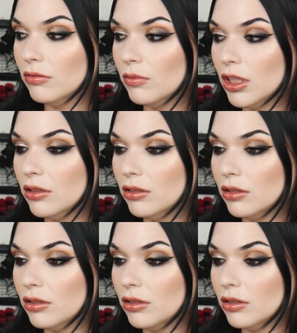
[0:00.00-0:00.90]
Well,
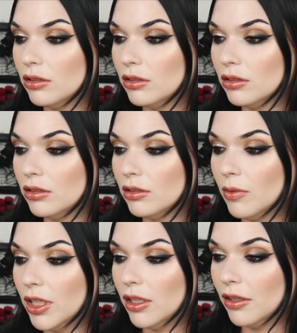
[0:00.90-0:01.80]

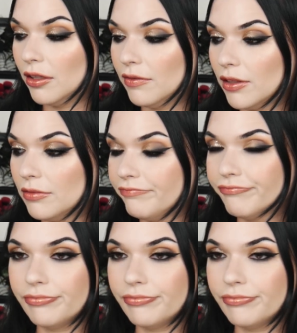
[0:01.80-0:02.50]
why are they fun?